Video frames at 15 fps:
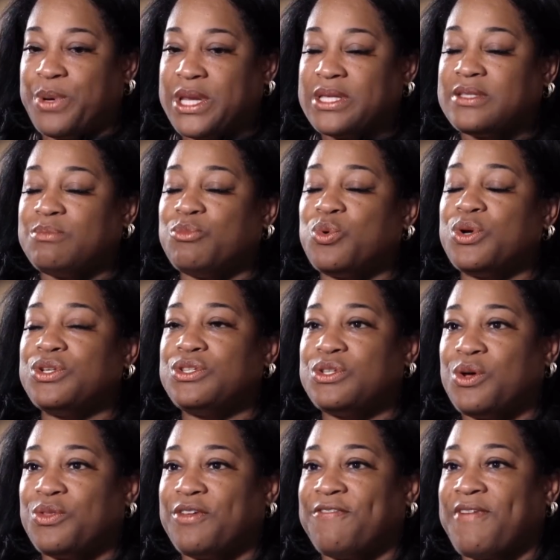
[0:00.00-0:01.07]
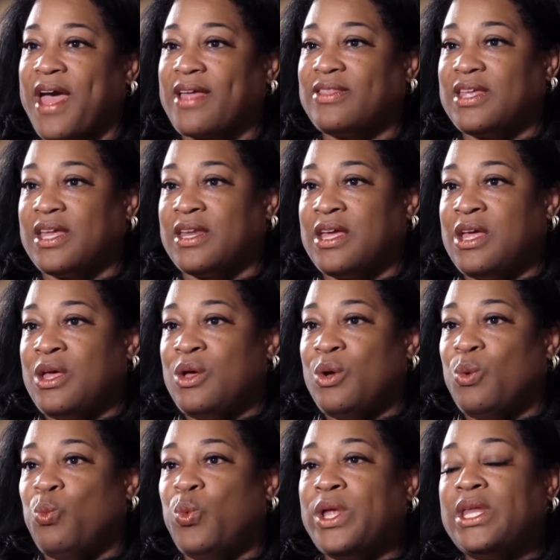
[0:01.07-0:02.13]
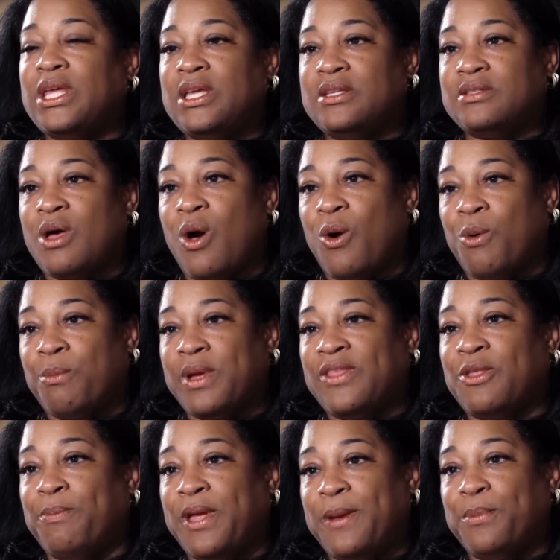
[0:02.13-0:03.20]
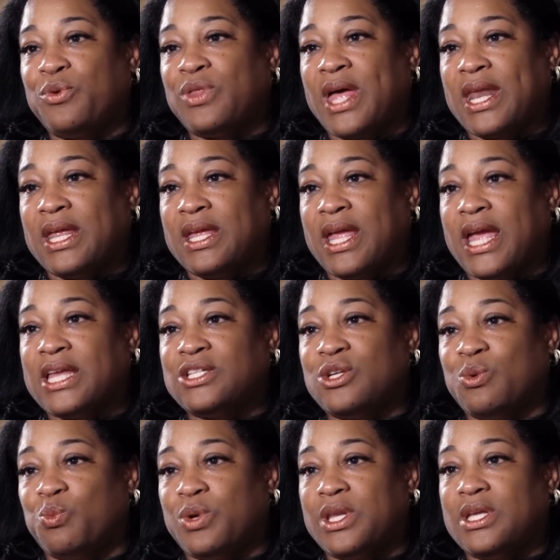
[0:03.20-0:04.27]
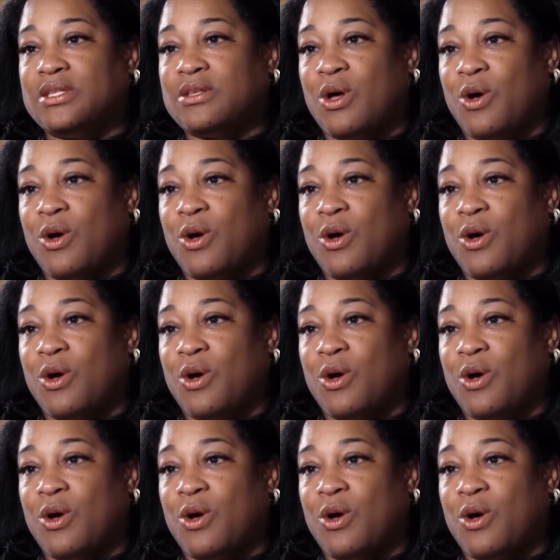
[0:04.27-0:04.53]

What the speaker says: But it's more so the fact that when he's home and the people that engage him when he's